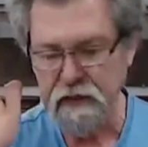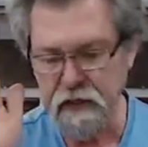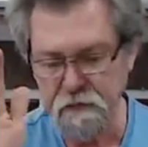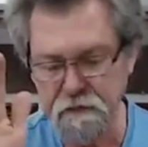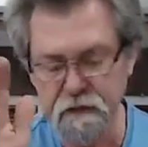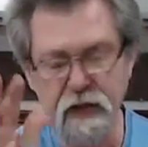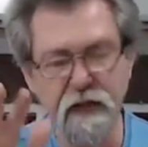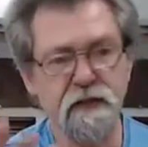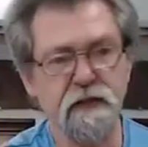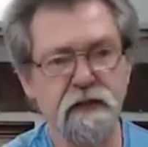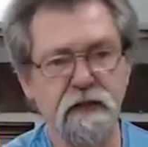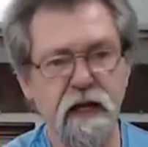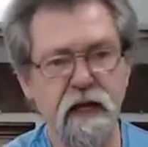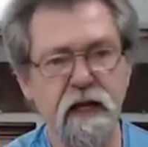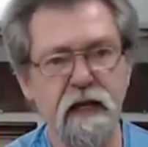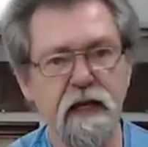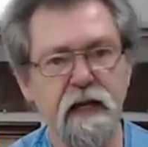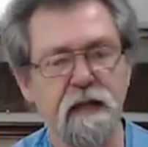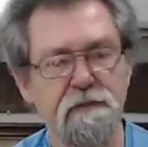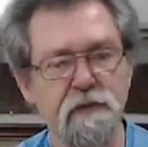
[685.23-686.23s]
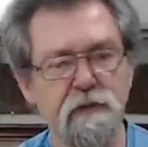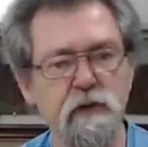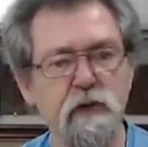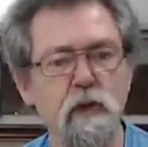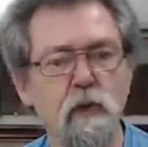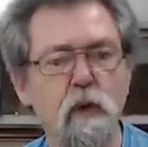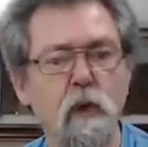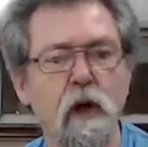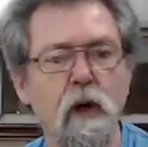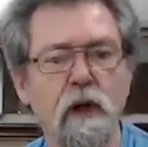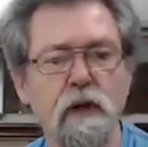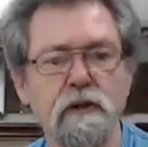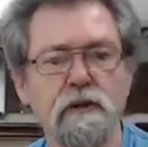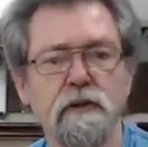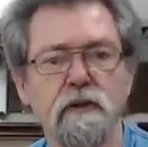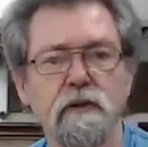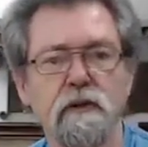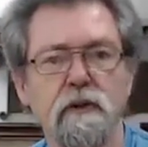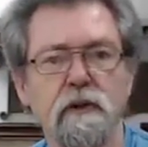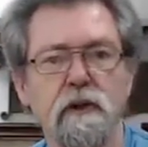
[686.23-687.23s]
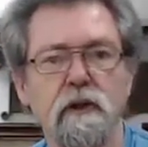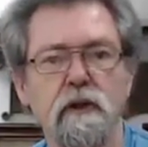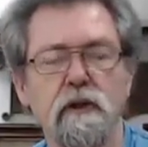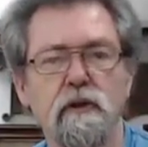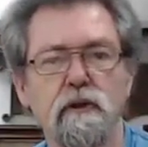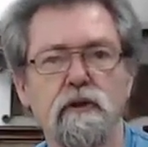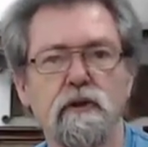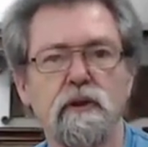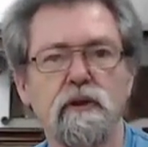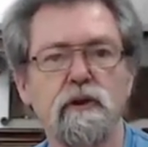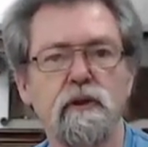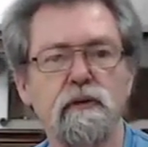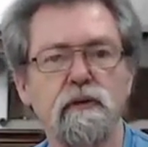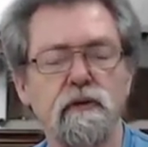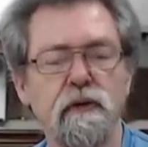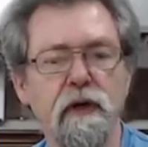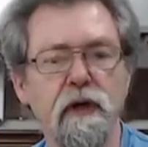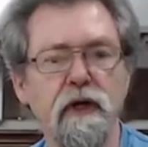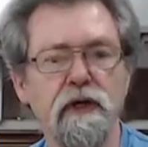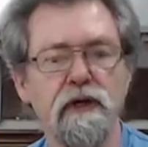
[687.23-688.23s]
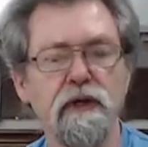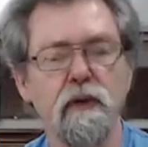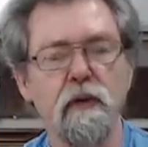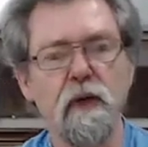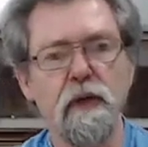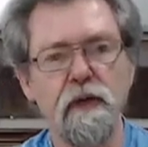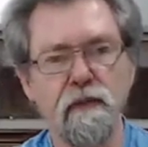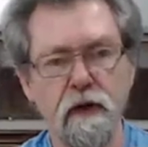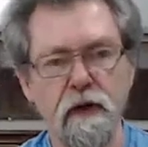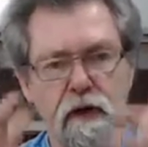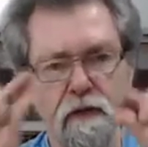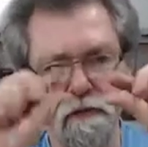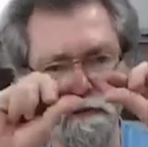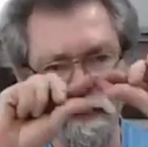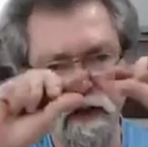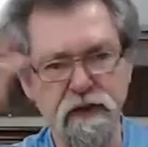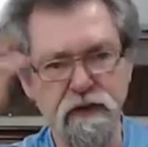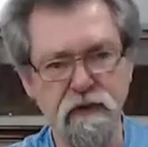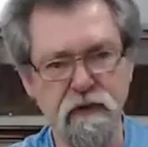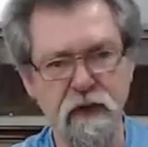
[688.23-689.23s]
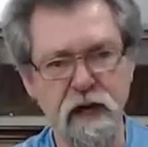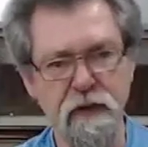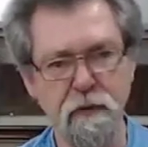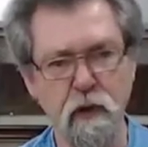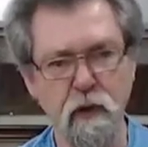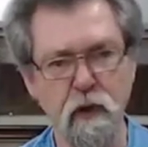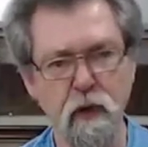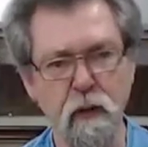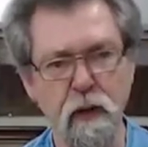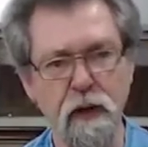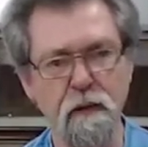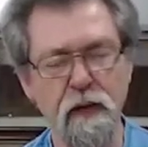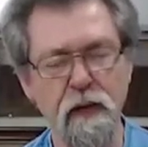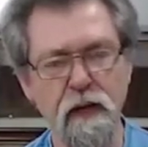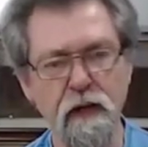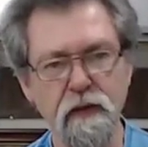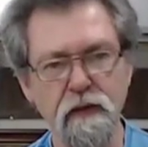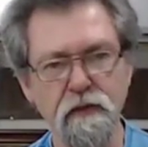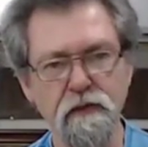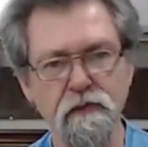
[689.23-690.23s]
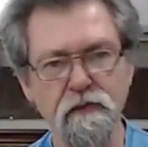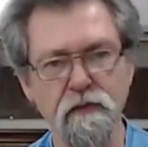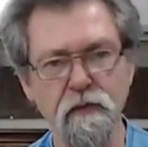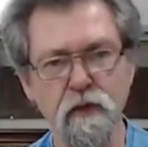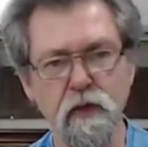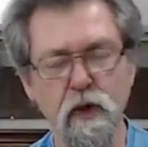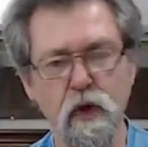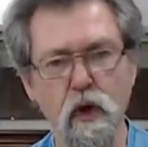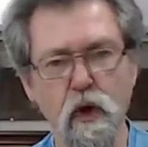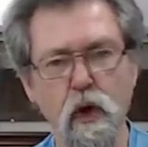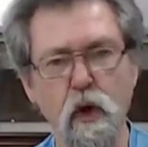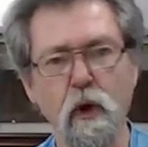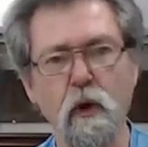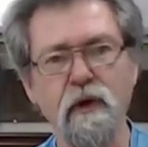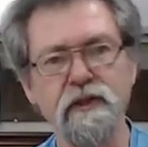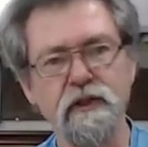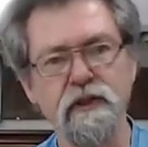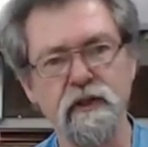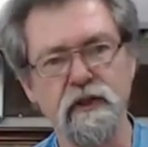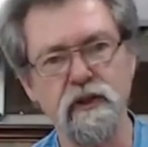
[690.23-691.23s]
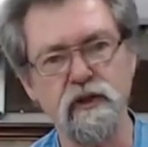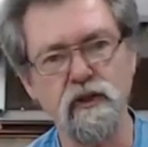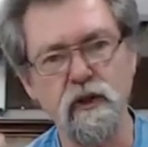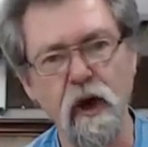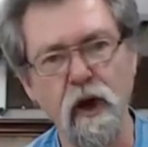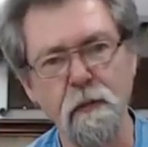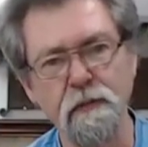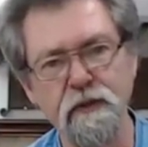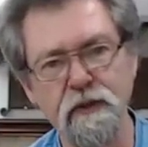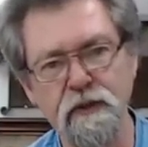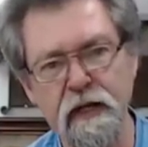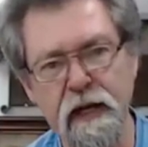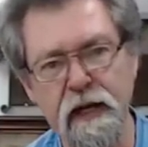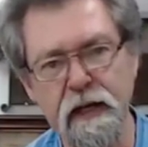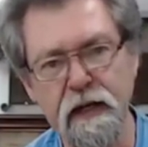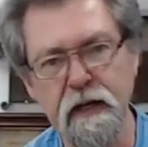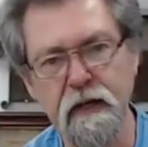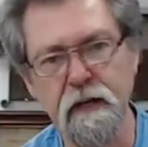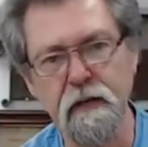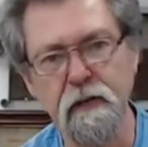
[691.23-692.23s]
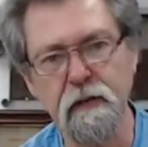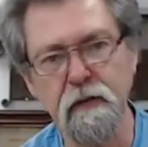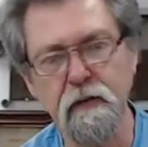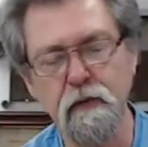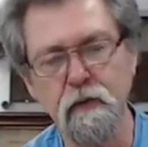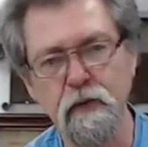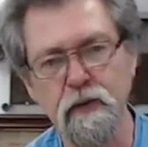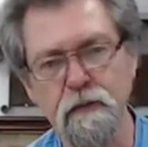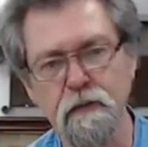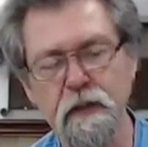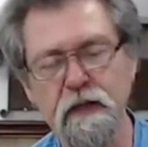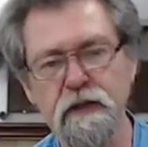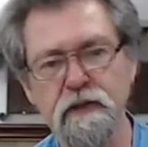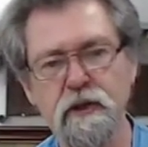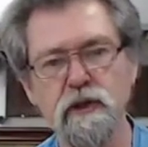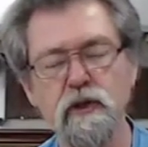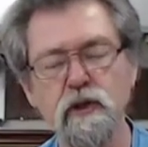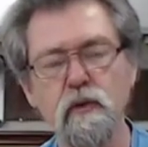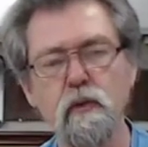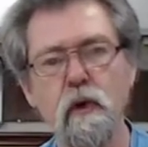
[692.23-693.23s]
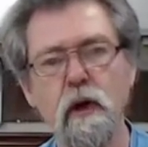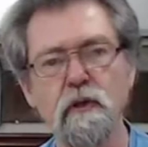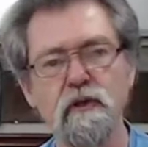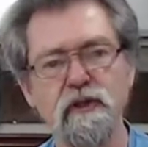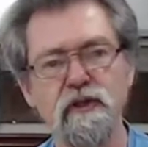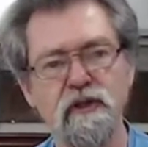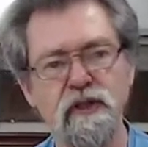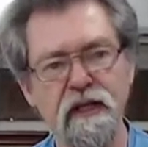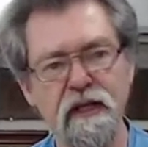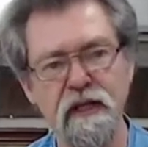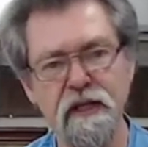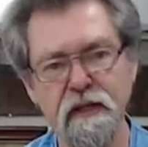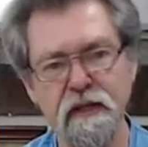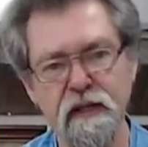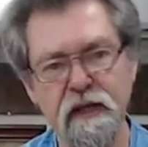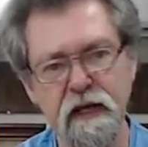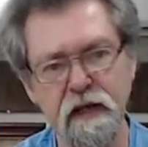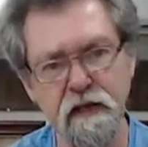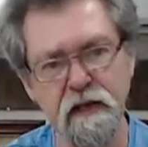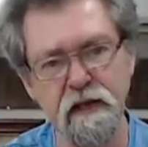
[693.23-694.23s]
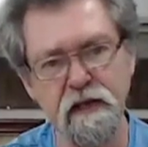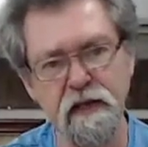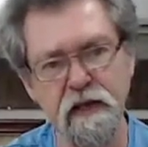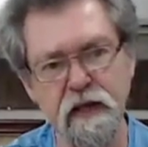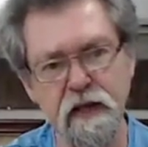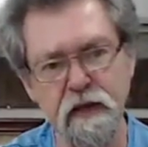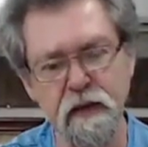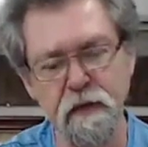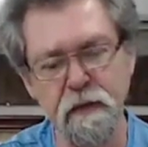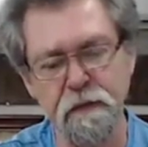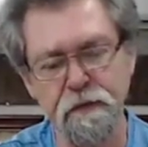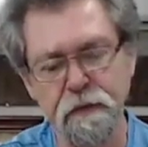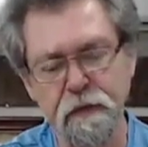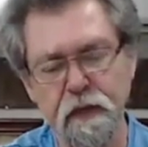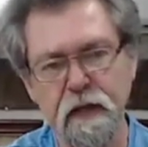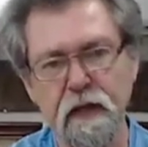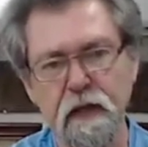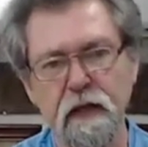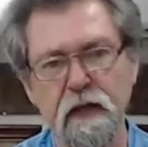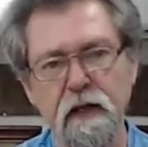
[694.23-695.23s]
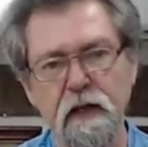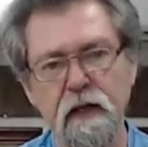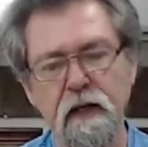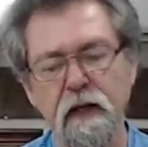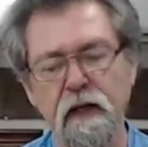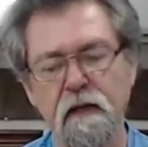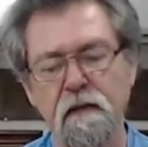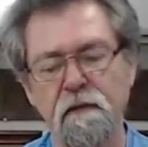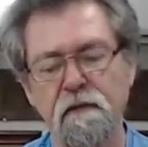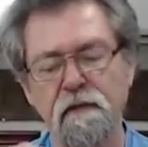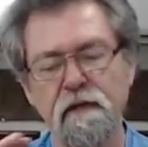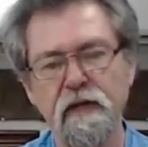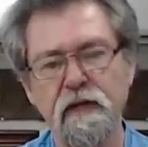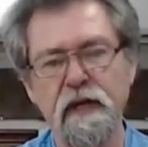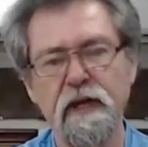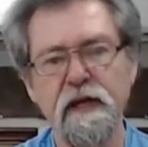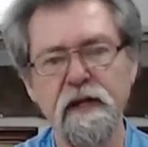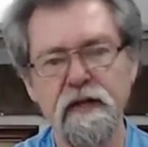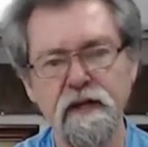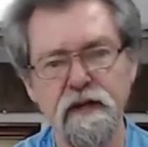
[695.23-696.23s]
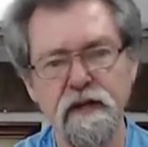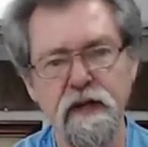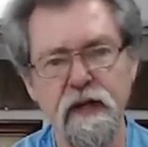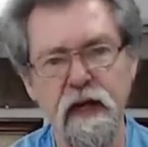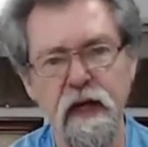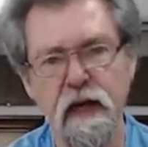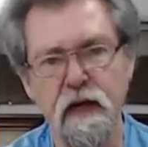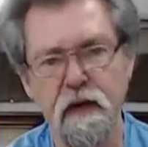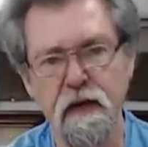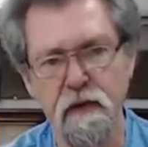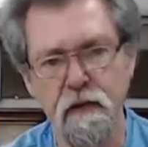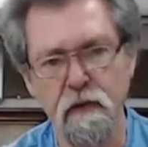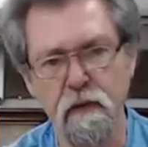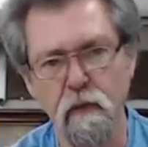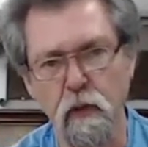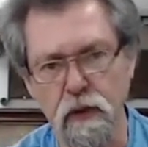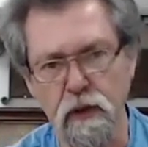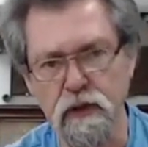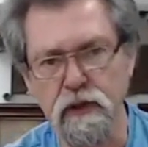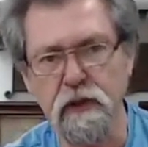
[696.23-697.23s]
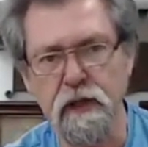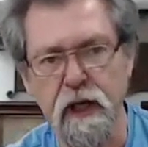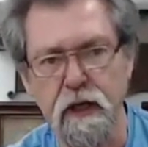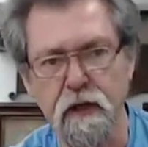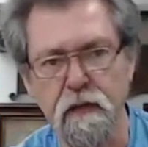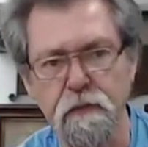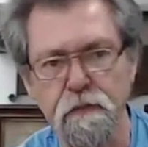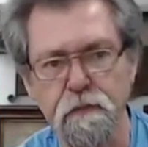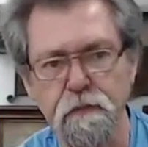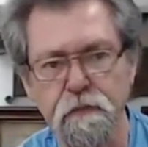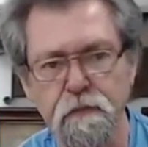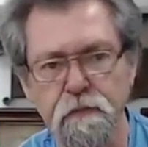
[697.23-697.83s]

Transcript: Now, as I say, if you want to do furniture where you've got a face frame all the way around, or it's a stopped dado, which means that you won't see the end of the dado, these are what you get.